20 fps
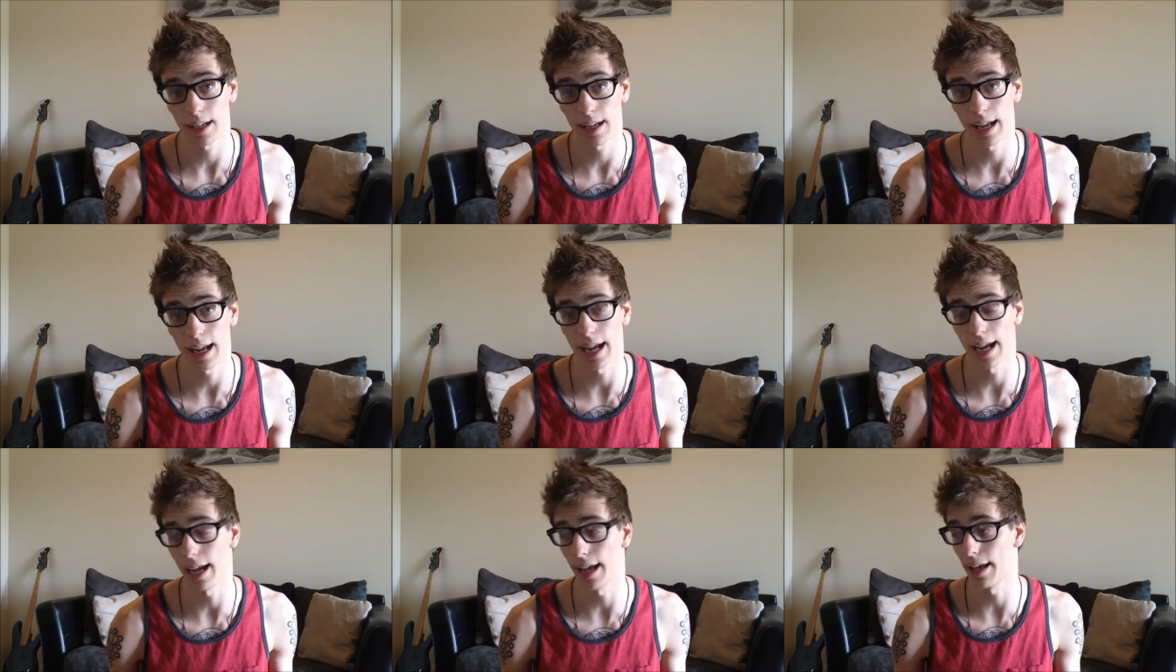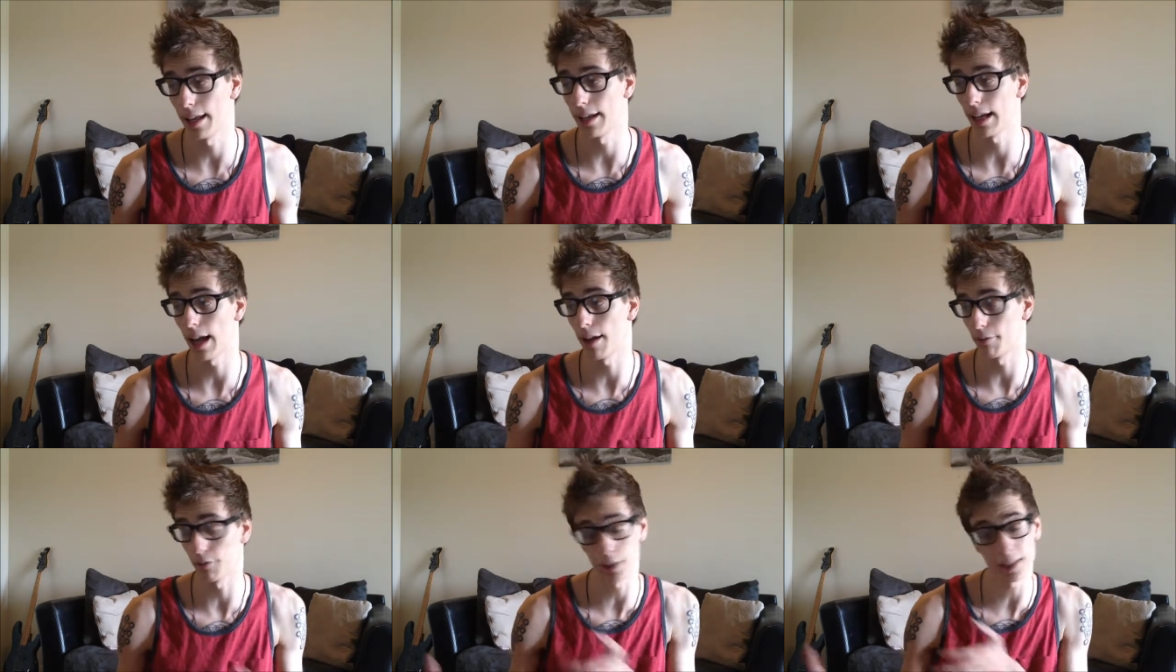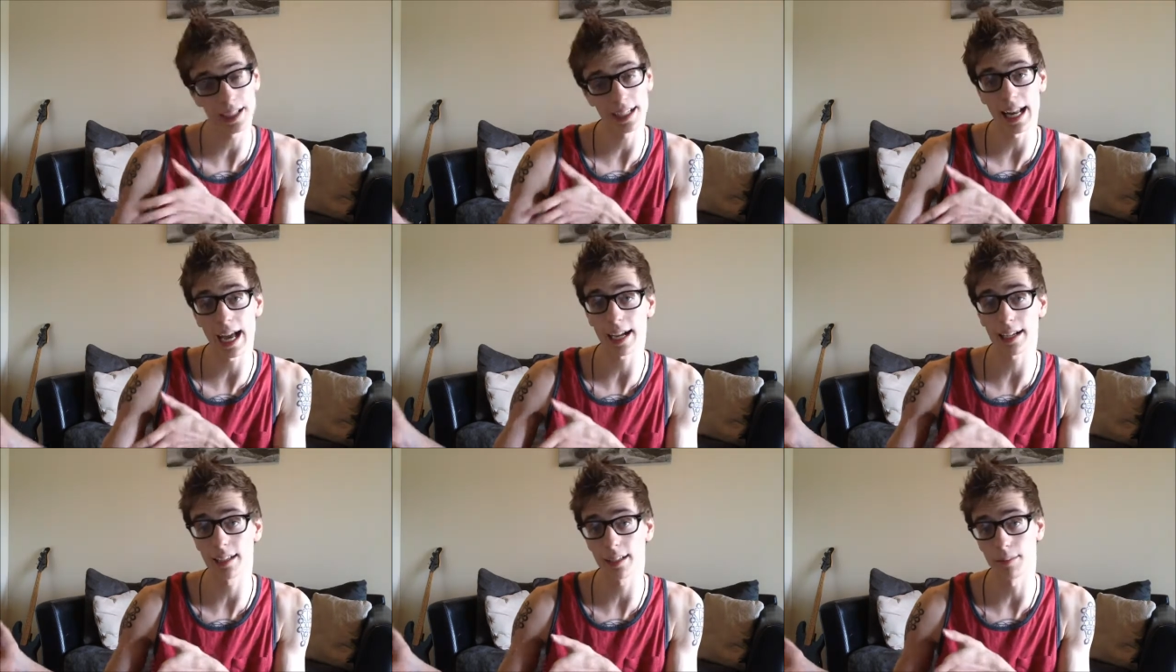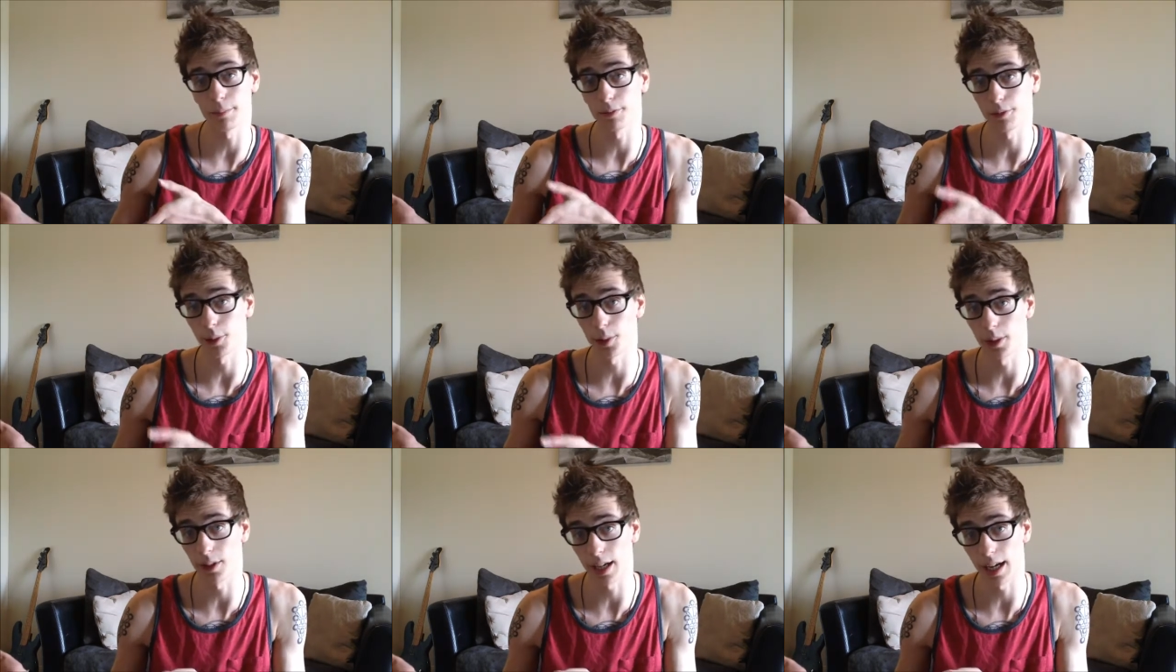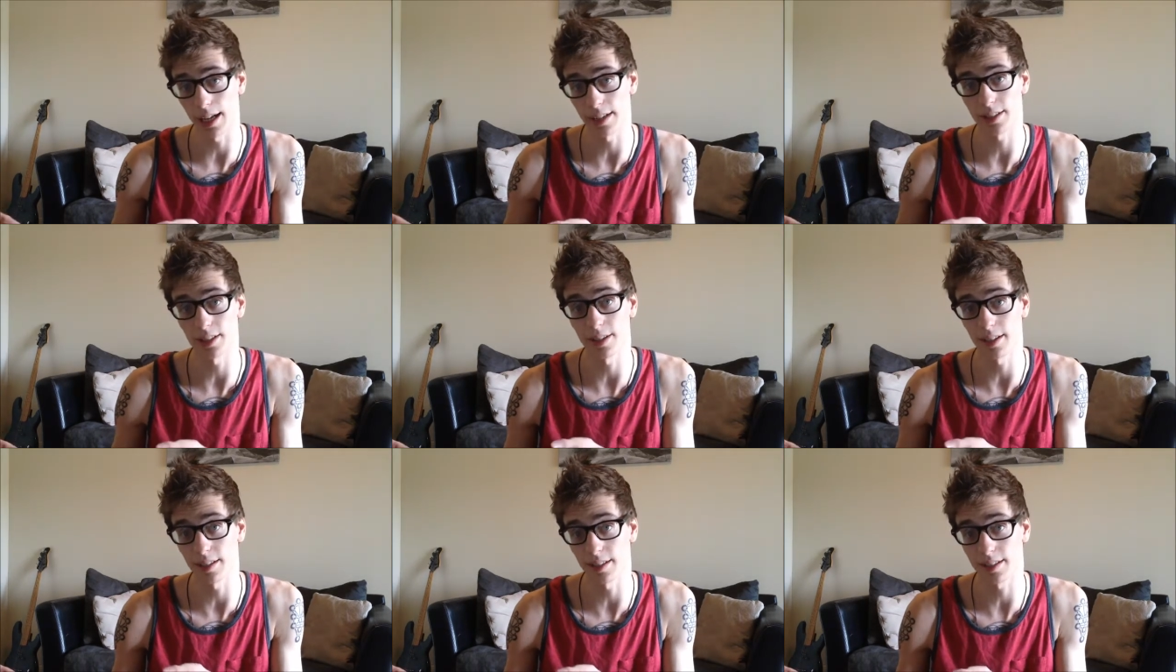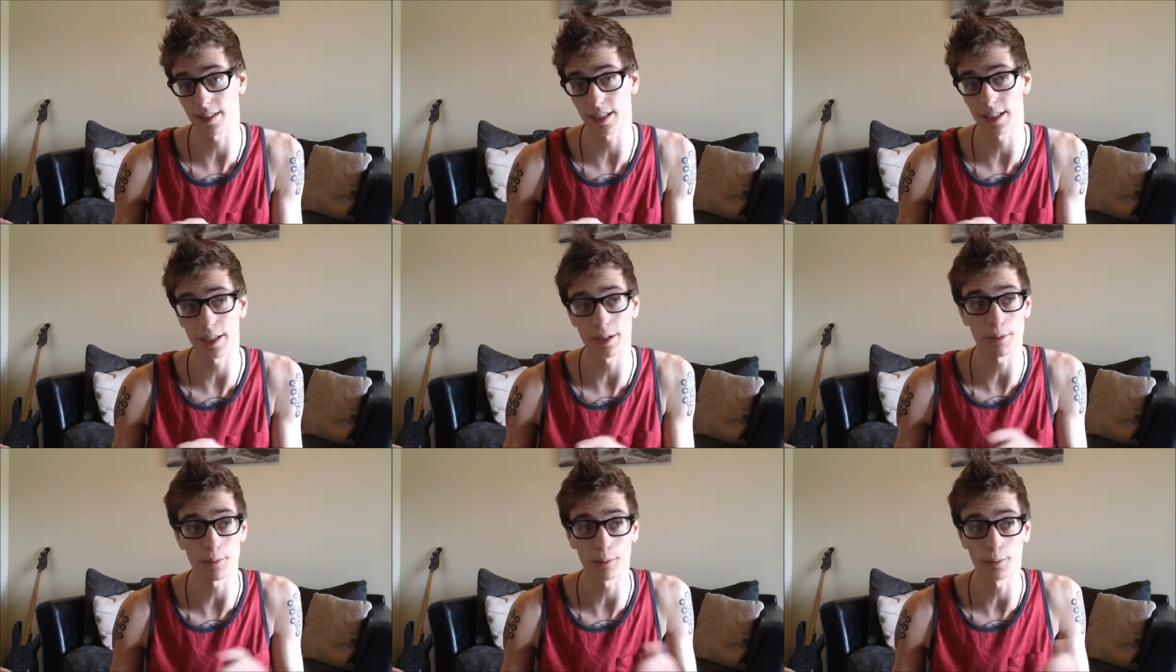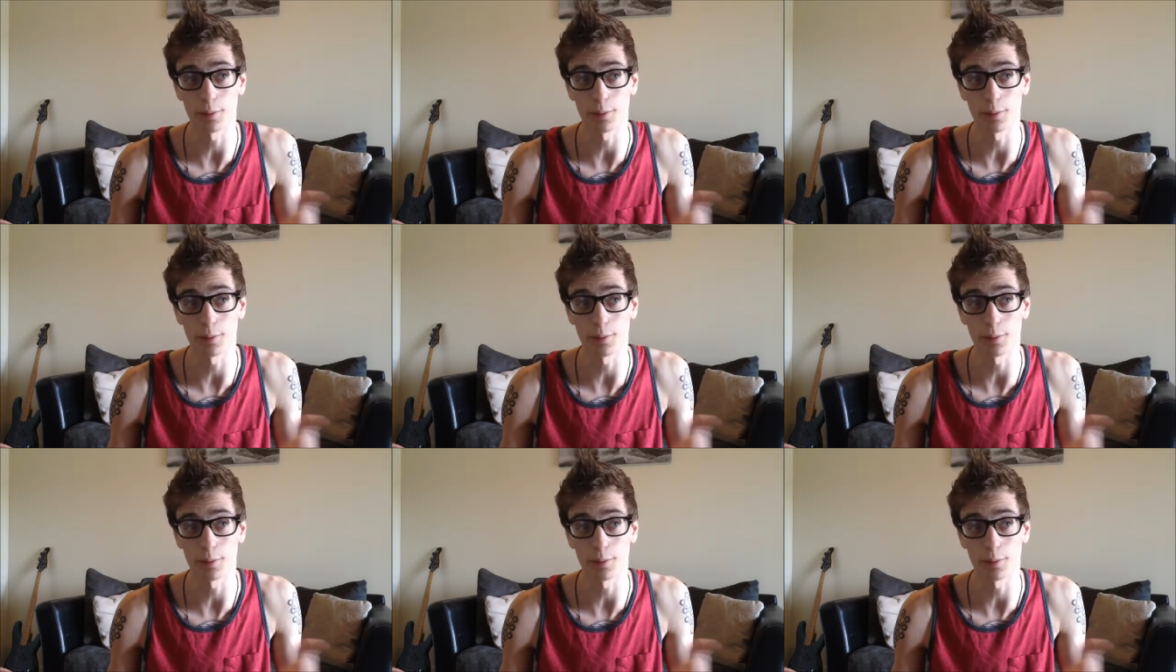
and I've reenacted them for you guys so you can see